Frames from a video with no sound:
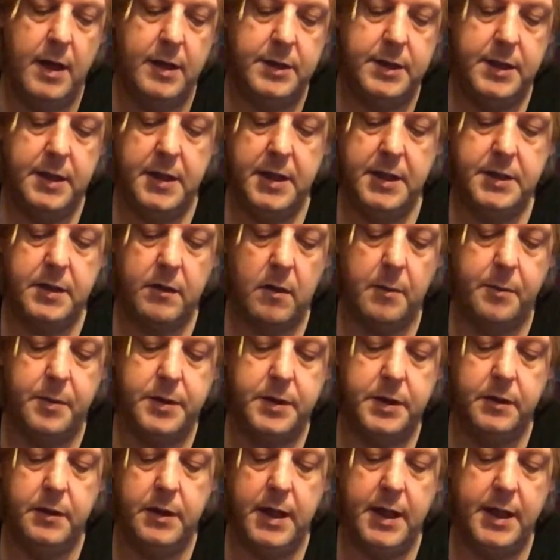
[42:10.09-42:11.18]
See, these are
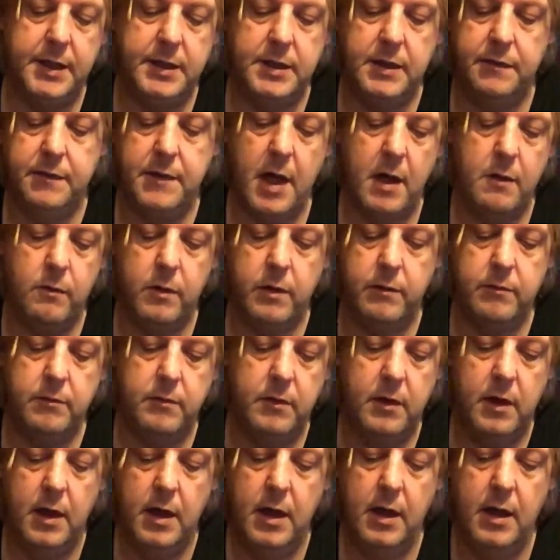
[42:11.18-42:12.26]
opportunities. If no
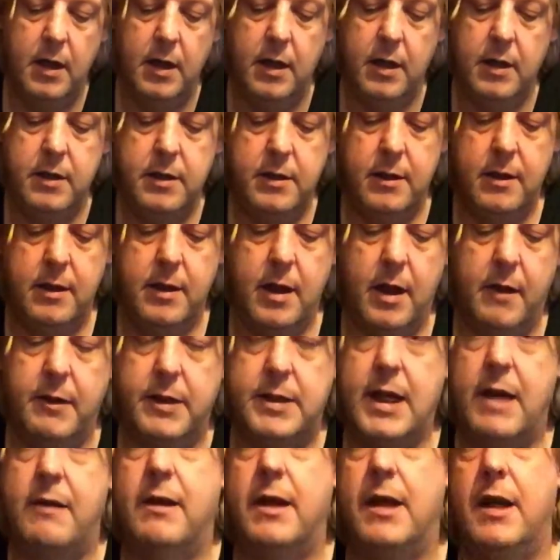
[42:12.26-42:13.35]
one, you know, a
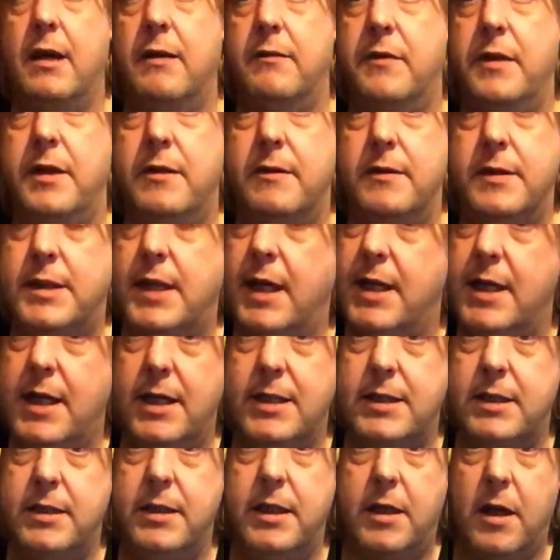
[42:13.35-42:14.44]
tarot card reader would say,
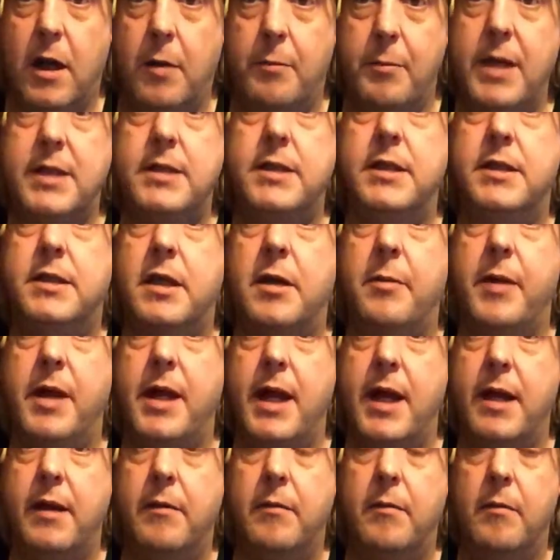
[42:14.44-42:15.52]
listen, you've got a message coming
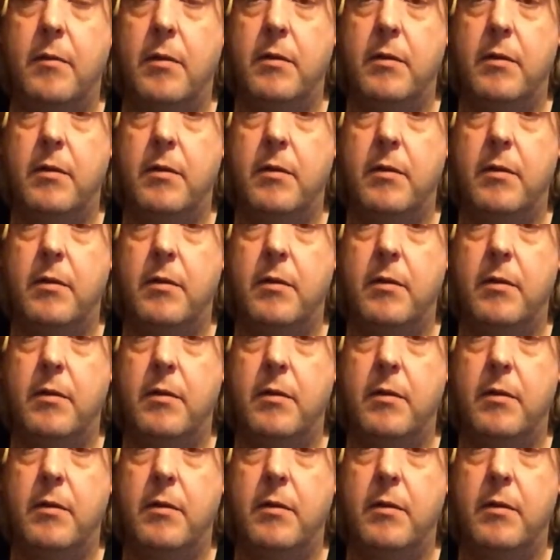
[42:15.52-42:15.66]
in.